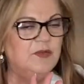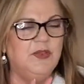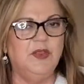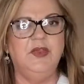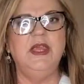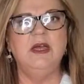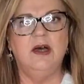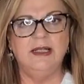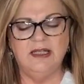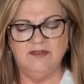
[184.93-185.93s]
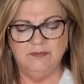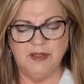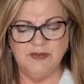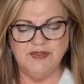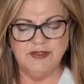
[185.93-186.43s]
the thing I love
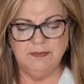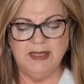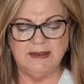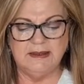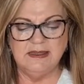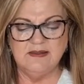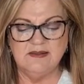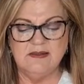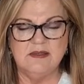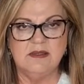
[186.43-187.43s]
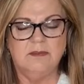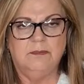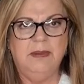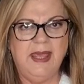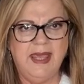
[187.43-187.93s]
most about this
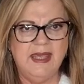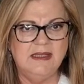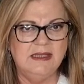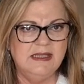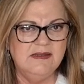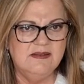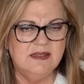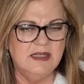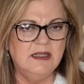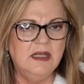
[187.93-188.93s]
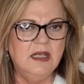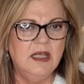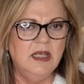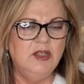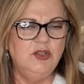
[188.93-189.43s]
pan is that
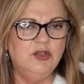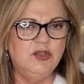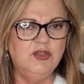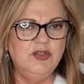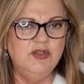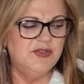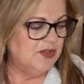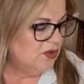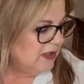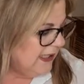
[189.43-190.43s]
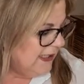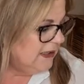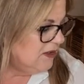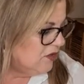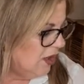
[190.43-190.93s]
you can use it on
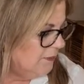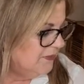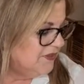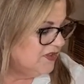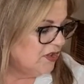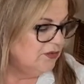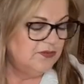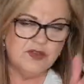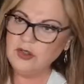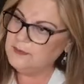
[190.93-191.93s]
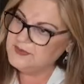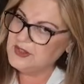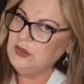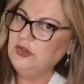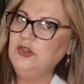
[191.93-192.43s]
any type of stove top. So
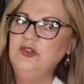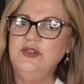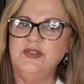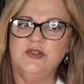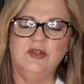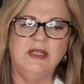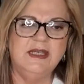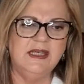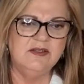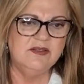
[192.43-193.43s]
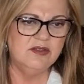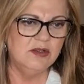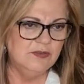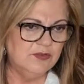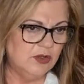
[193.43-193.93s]
you can use it on a gas
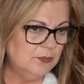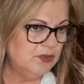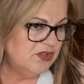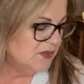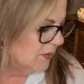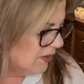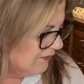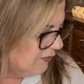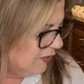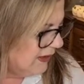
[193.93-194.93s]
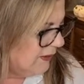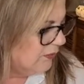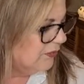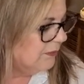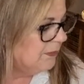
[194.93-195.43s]
stove top, which is what I've got here
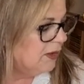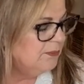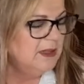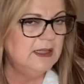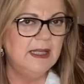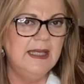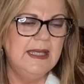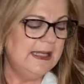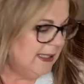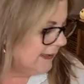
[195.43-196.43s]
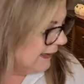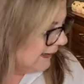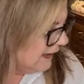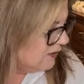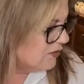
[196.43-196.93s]
at the moment, an
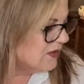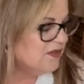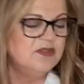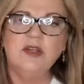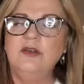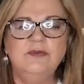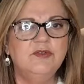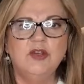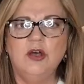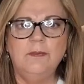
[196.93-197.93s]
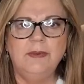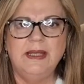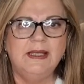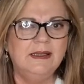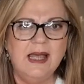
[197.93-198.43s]
electric stove top, a
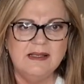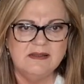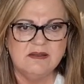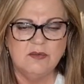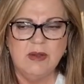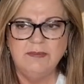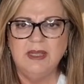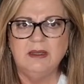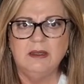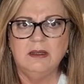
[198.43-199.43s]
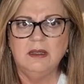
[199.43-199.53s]
glass ceramic